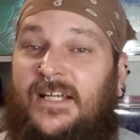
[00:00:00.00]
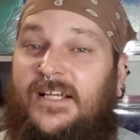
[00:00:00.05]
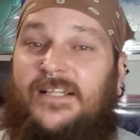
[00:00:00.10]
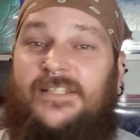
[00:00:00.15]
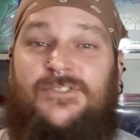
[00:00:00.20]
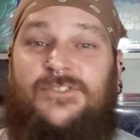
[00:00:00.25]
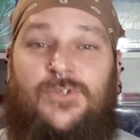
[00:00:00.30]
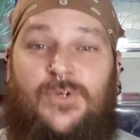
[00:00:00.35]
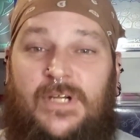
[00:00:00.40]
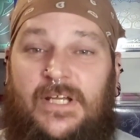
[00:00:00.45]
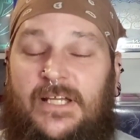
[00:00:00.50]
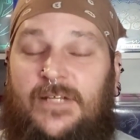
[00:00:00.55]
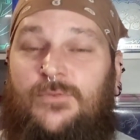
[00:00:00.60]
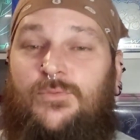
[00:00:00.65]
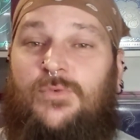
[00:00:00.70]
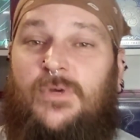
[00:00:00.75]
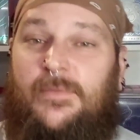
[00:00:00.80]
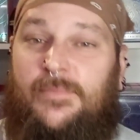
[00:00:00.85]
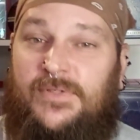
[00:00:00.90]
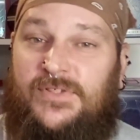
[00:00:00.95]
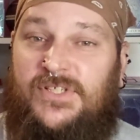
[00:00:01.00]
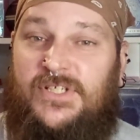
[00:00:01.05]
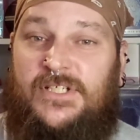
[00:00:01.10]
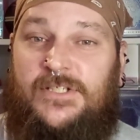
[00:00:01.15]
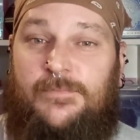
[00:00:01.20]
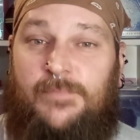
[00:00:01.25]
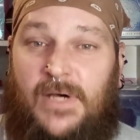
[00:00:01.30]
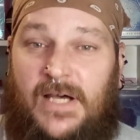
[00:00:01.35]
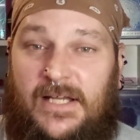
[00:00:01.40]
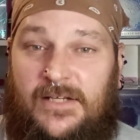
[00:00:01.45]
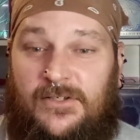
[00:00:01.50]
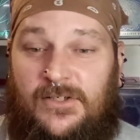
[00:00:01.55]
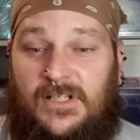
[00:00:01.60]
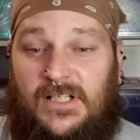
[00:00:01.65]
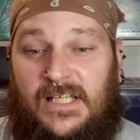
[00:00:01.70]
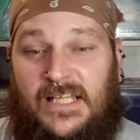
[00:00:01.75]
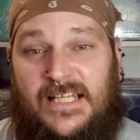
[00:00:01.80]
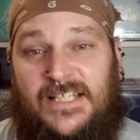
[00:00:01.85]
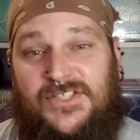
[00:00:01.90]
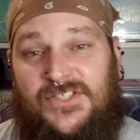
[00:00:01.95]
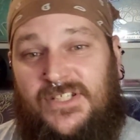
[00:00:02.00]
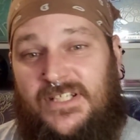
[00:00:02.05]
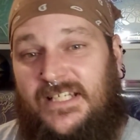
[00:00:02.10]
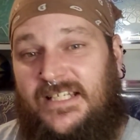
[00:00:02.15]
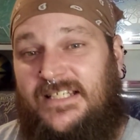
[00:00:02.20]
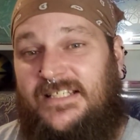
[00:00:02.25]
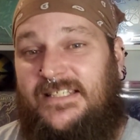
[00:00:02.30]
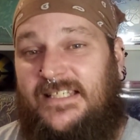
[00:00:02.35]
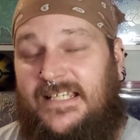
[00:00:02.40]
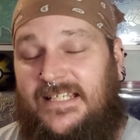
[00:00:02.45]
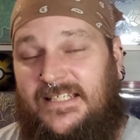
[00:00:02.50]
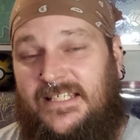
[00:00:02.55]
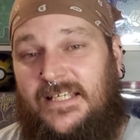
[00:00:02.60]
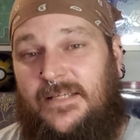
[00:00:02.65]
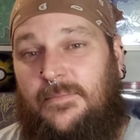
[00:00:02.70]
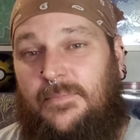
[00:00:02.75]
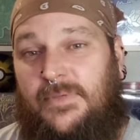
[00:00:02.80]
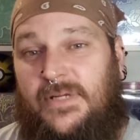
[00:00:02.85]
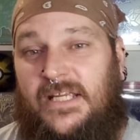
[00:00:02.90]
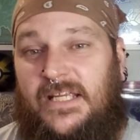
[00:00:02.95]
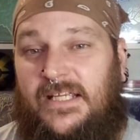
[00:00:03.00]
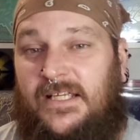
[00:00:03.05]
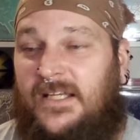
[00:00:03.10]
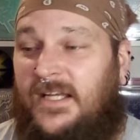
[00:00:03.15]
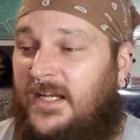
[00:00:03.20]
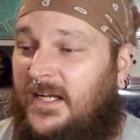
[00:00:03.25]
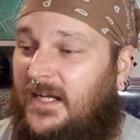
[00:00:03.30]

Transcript: Let's go ahead and rip into this binder collection and this ETB,